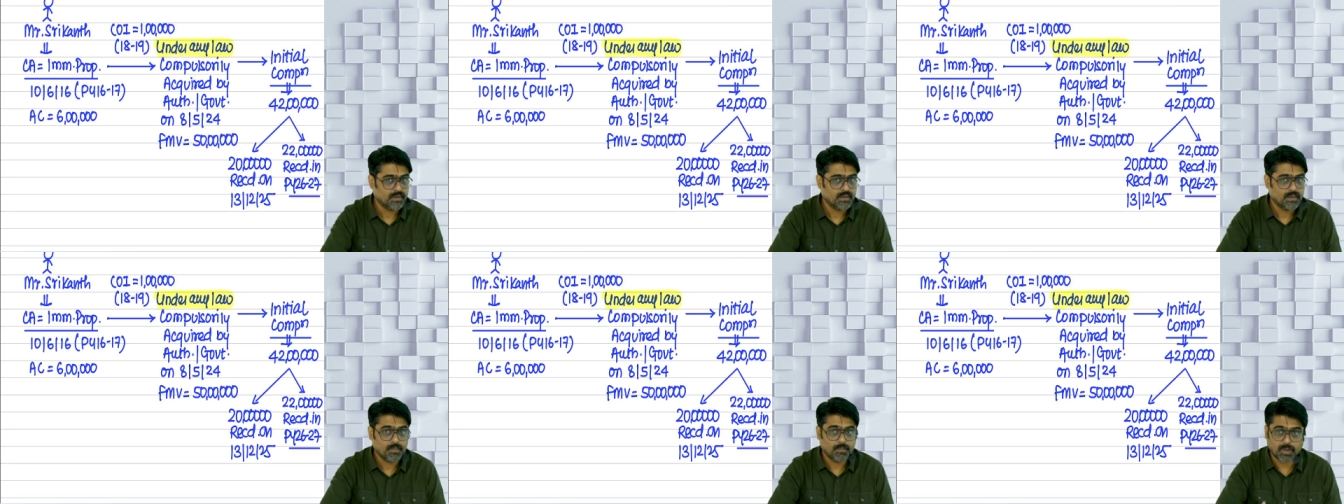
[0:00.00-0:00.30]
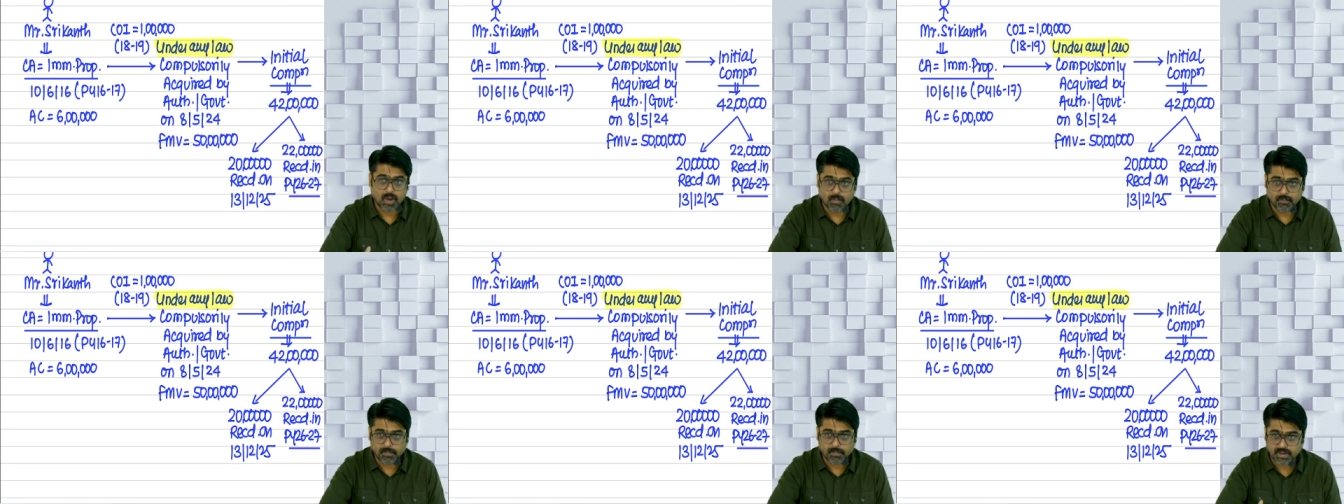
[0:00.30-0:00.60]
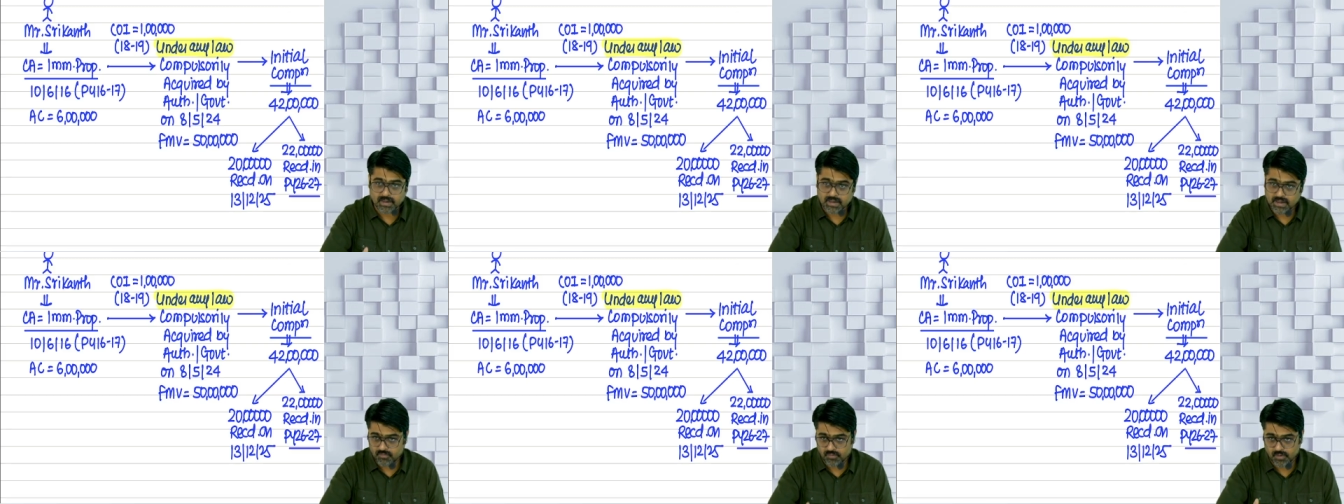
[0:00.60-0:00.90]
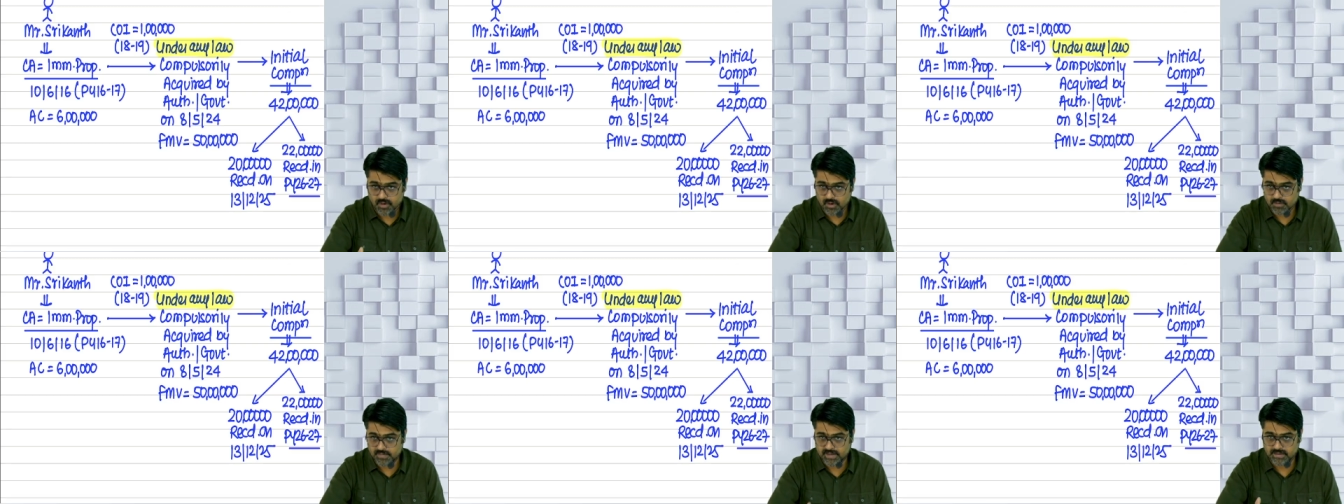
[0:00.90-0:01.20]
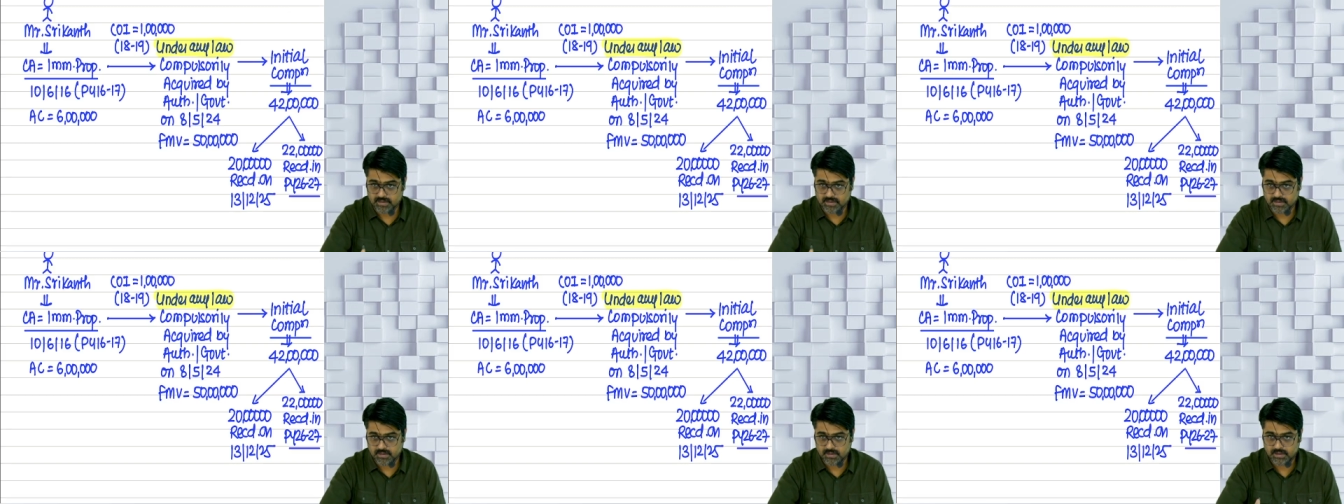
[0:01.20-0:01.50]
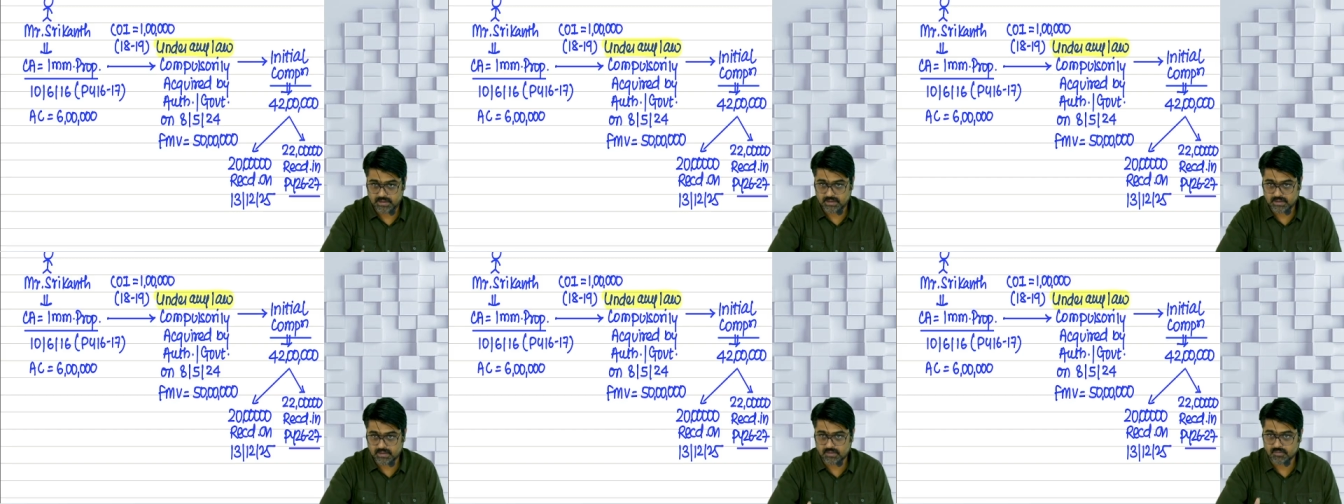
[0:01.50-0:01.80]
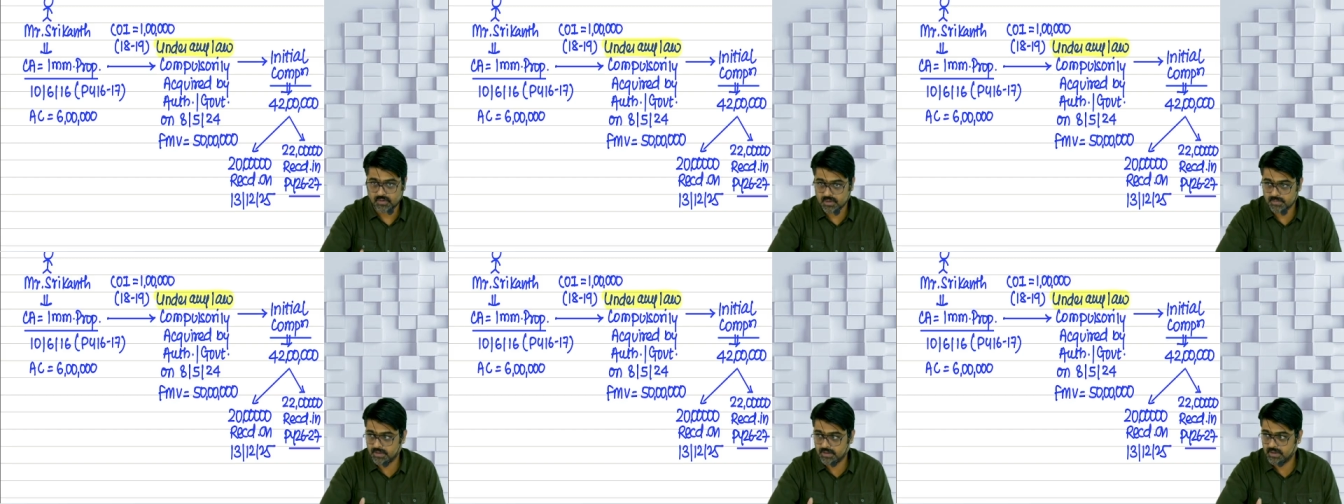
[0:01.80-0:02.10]
Proper format. In the
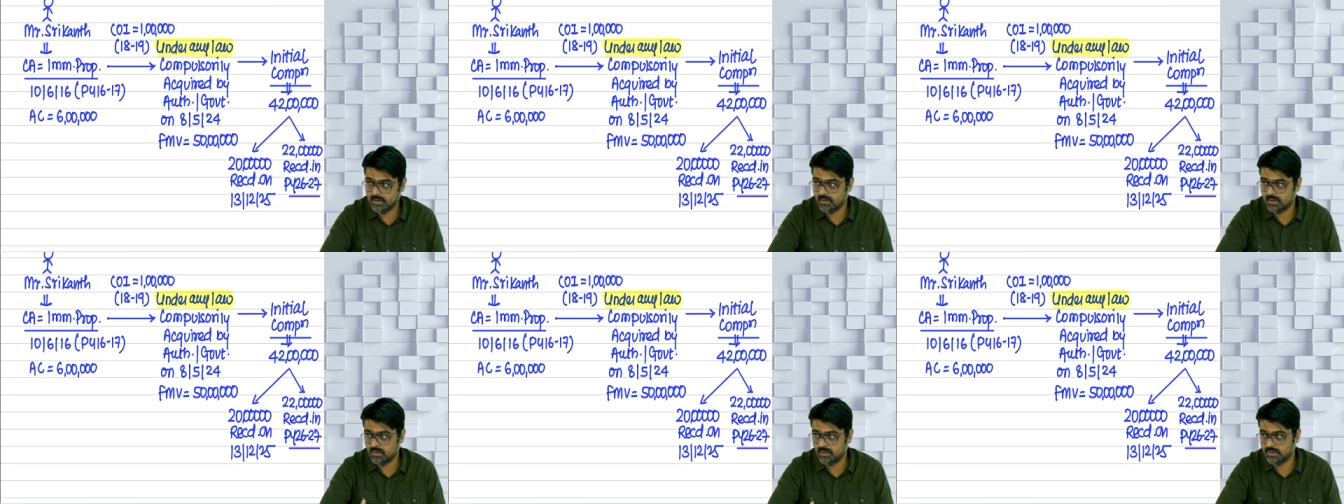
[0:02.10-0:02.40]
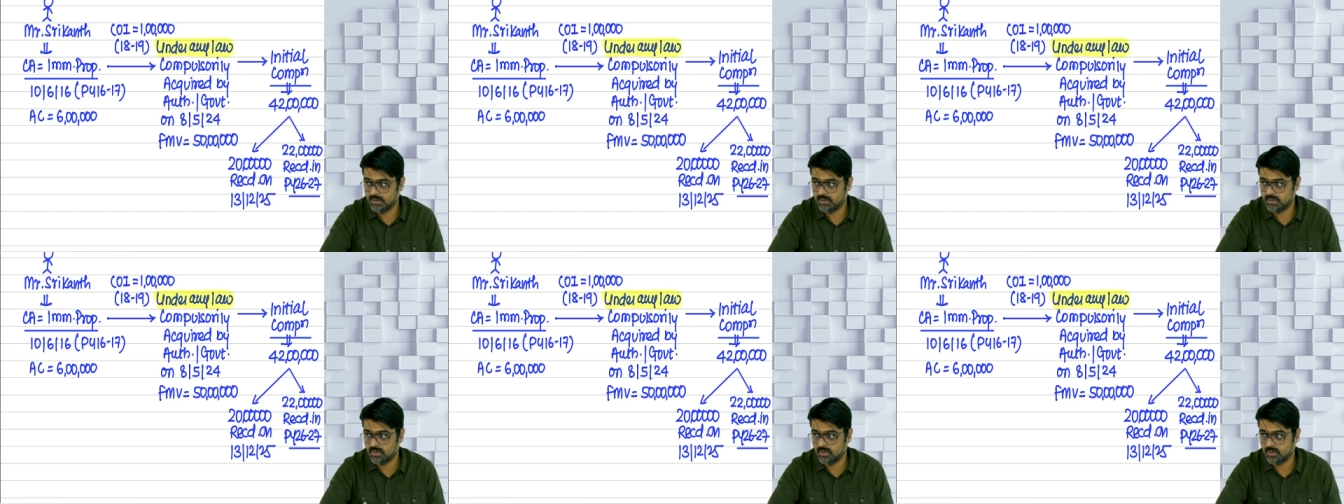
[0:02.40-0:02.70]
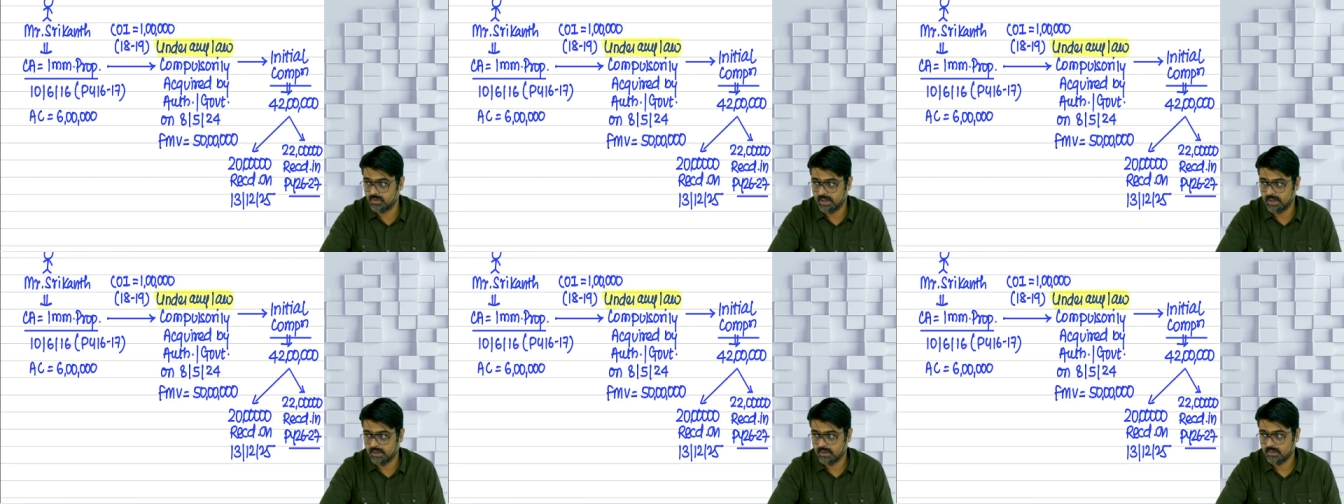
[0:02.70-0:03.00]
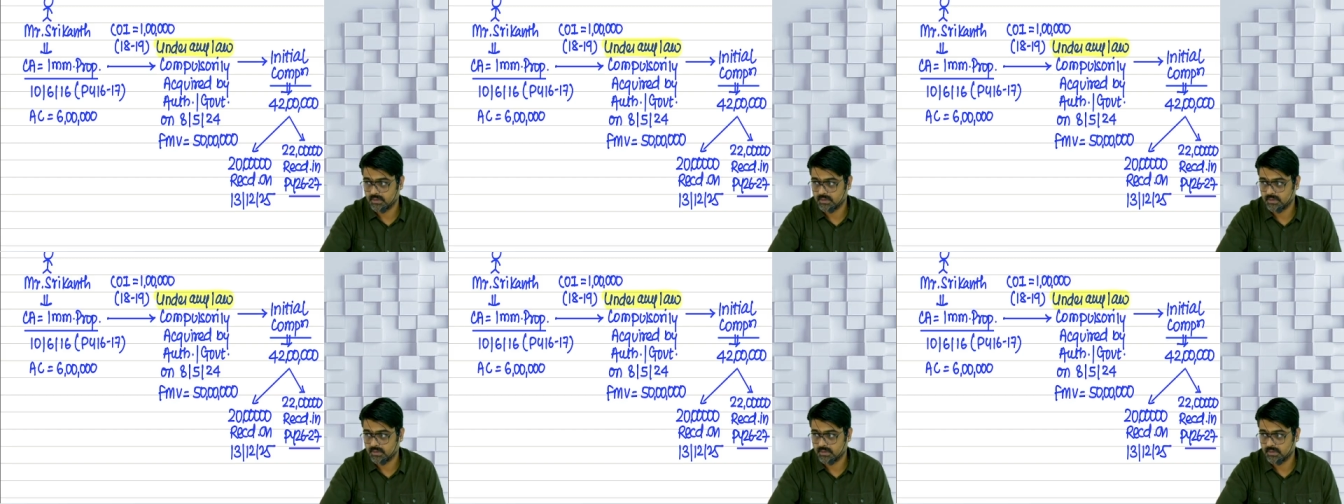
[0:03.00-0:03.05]
format you are going to do that.